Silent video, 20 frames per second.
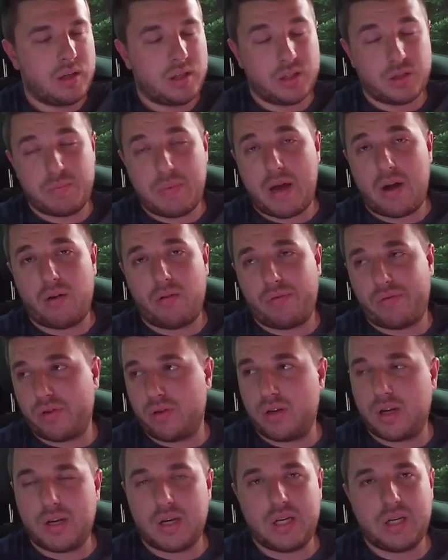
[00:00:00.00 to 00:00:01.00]
it's better on
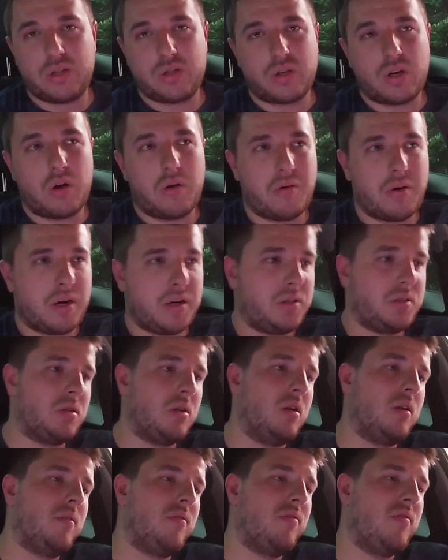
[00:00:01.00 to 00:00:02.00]
fuel than this car and it's
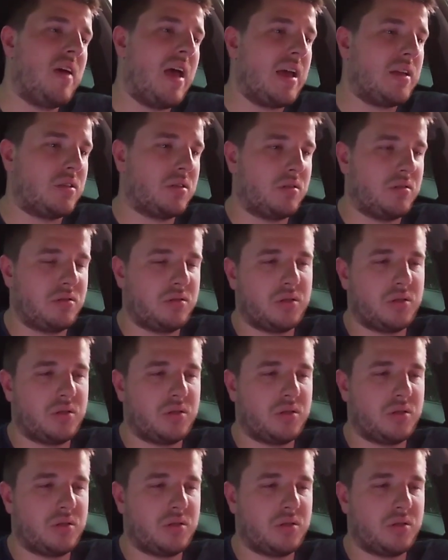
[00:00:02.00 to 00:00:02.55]
a lot faster.